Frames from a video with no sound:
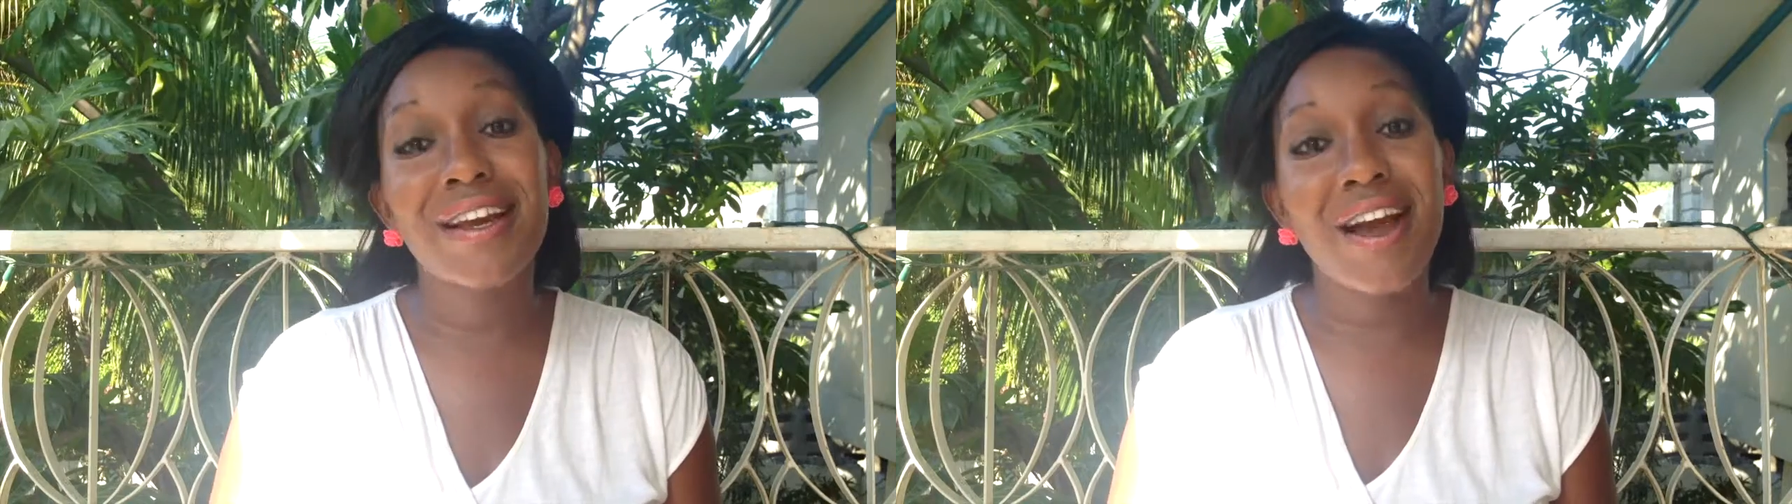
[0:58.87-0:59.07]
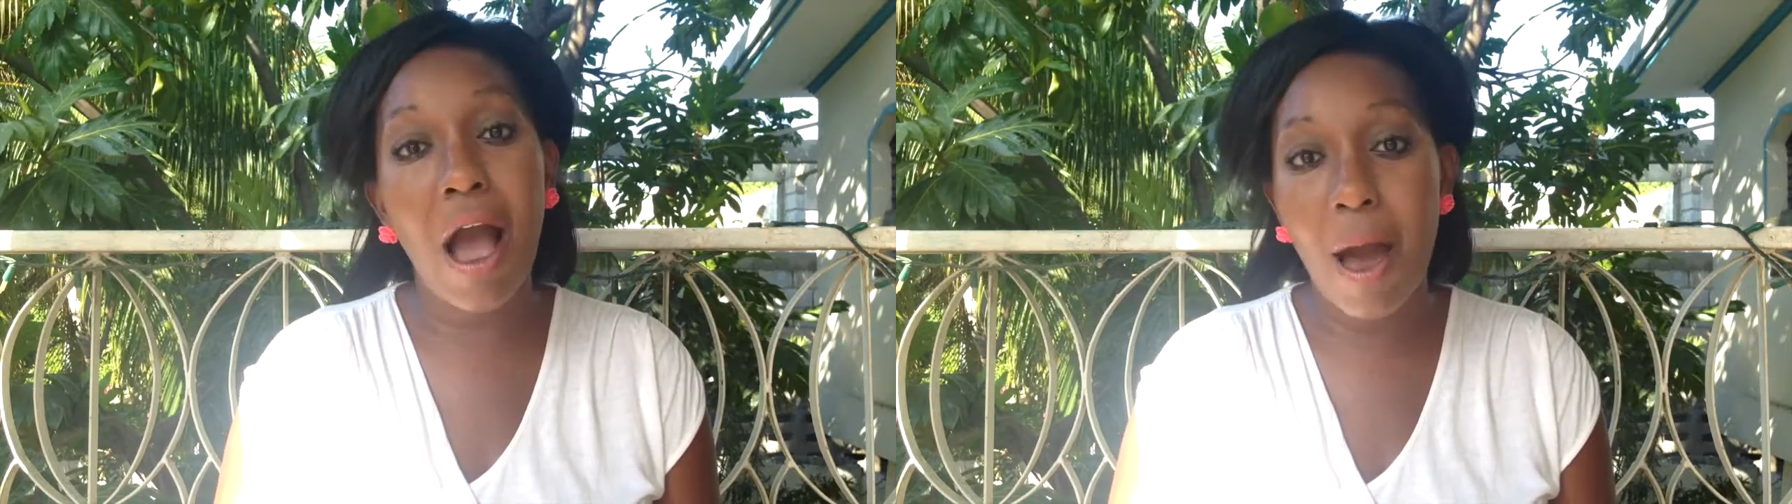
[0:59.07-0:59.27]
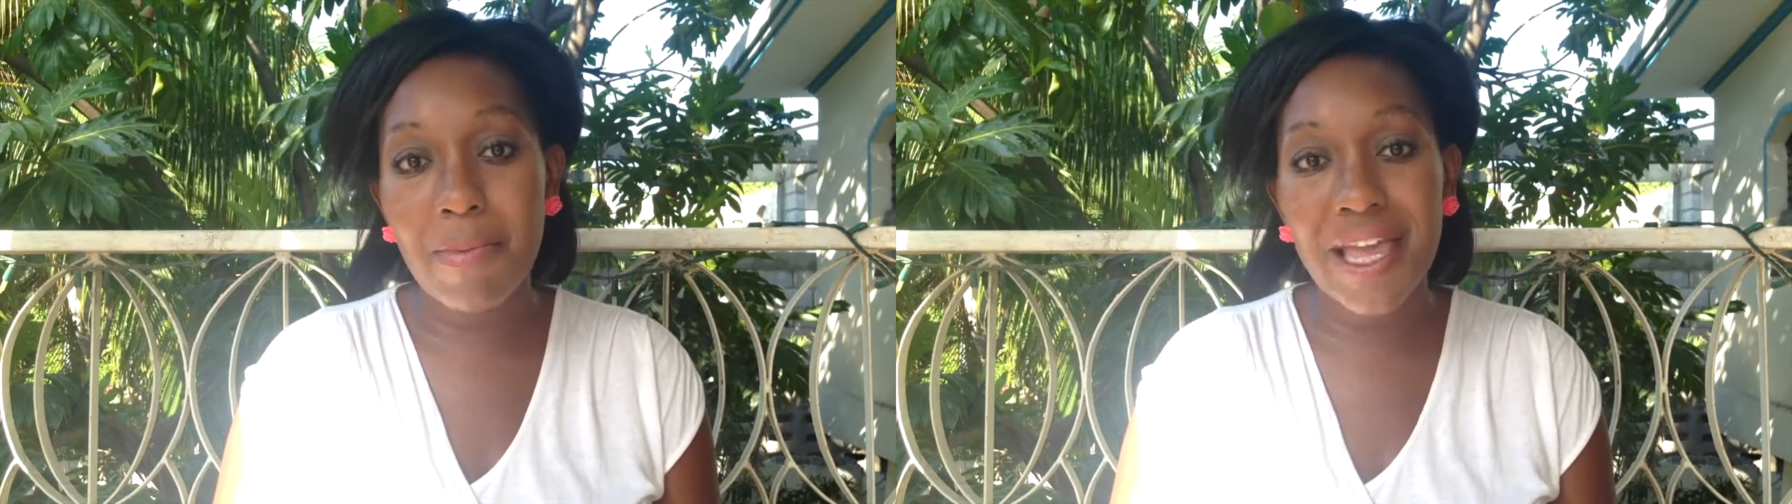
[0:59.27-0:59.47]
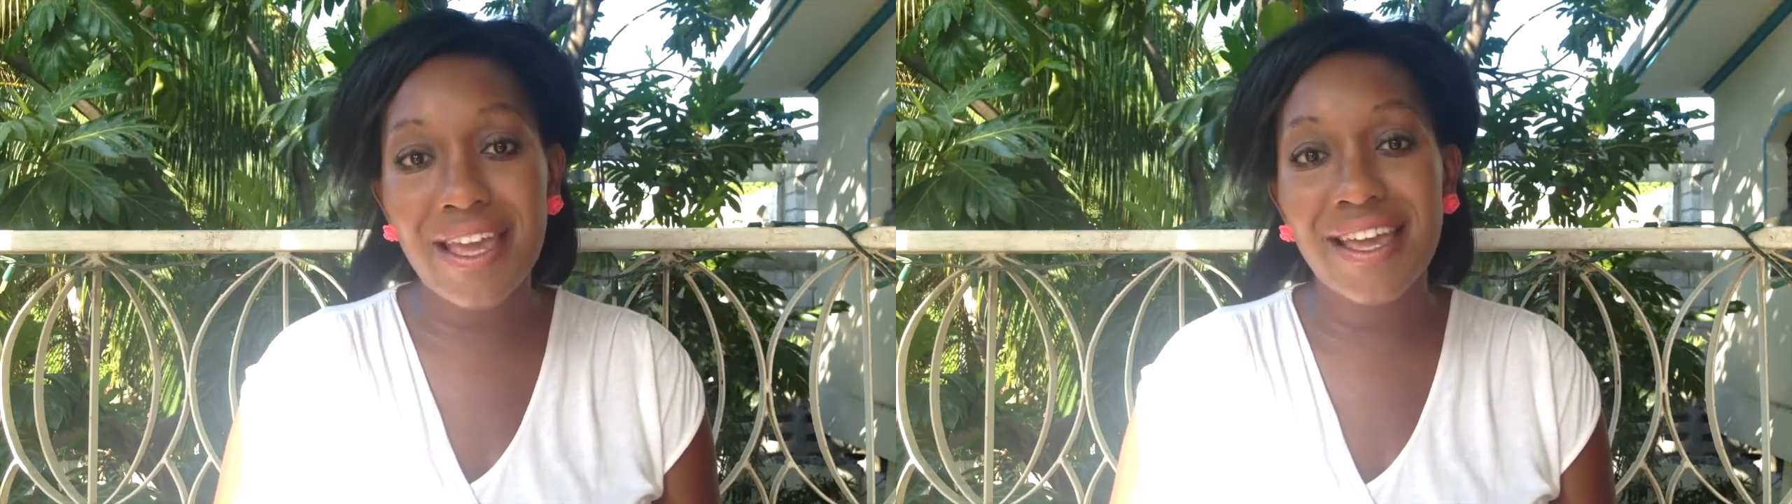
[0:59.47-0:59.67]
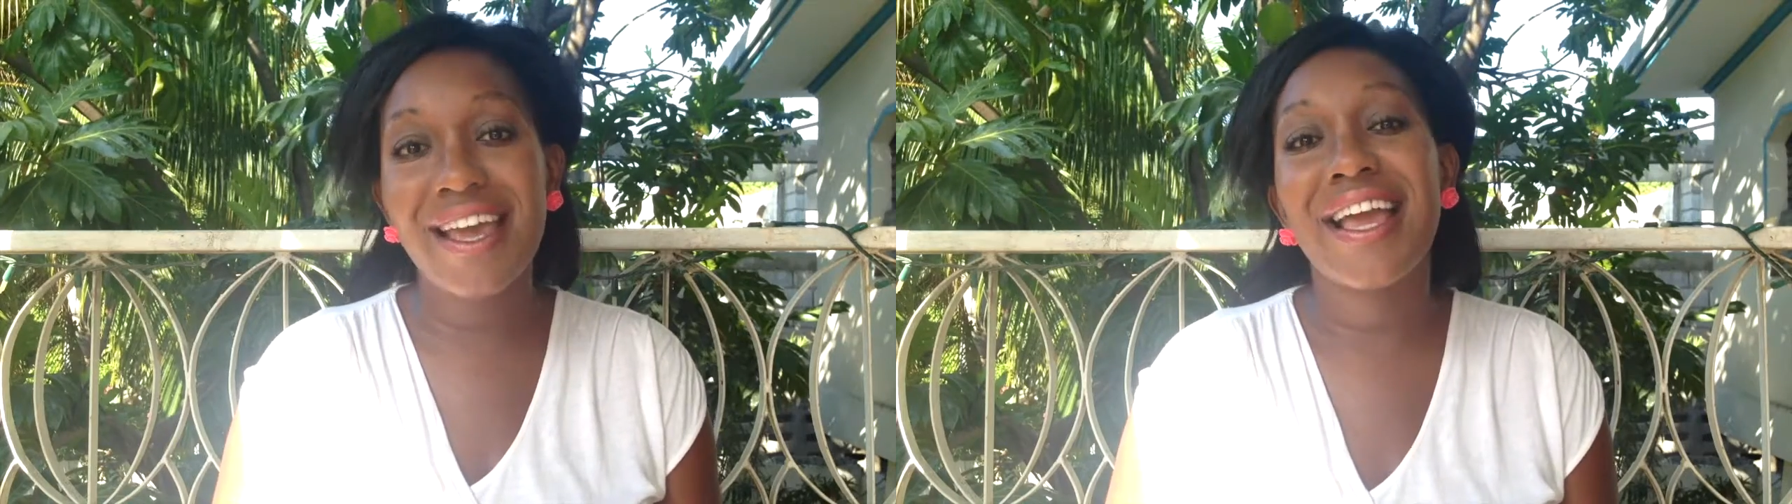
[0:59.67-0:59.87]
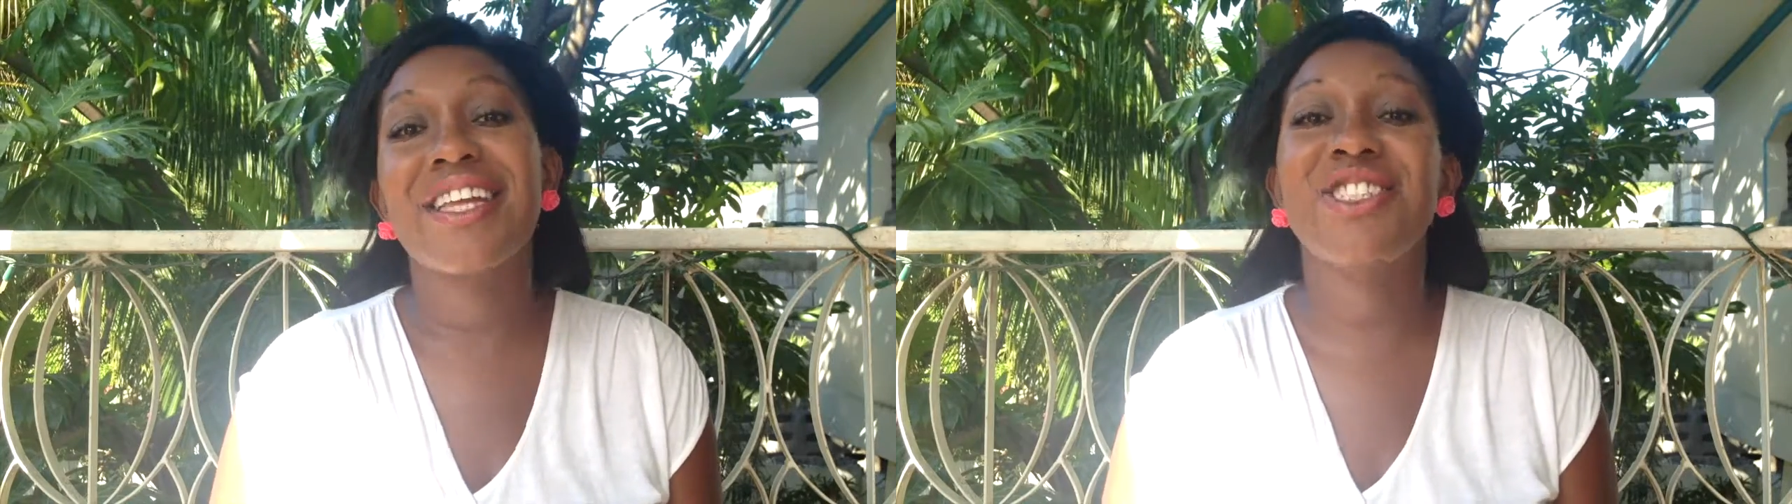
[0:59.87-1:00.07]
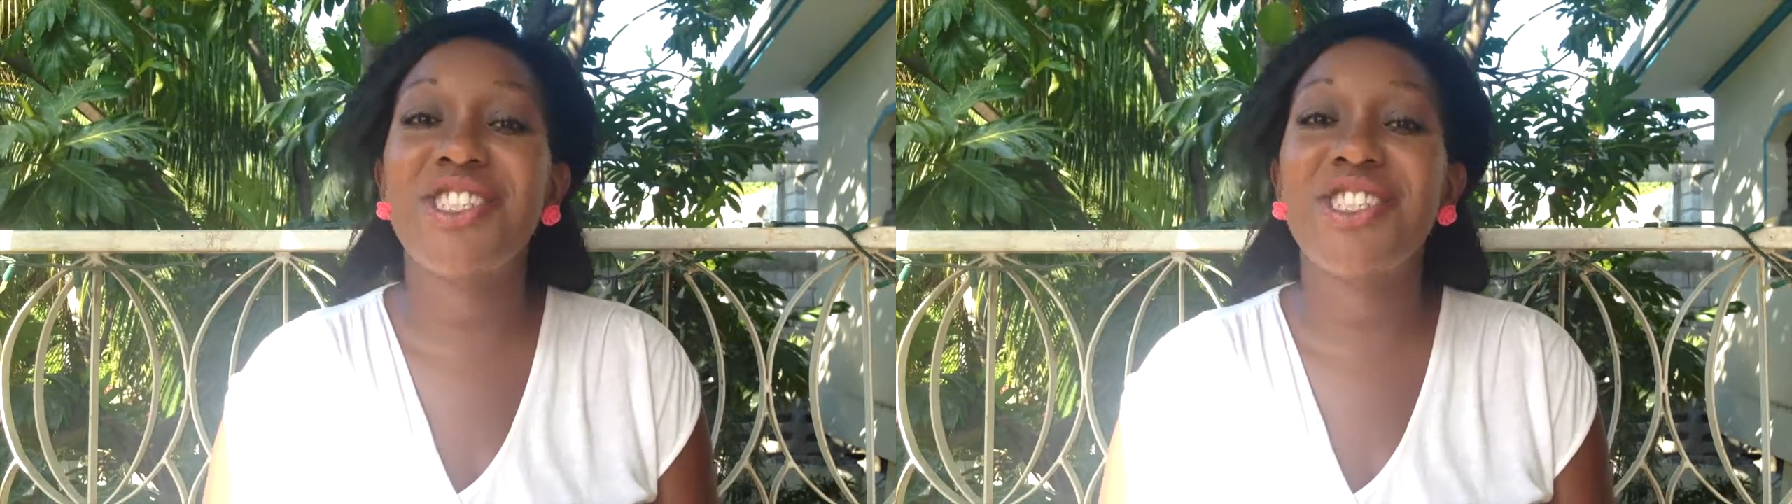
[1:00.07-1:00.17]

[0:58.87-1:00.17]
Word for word: comment, and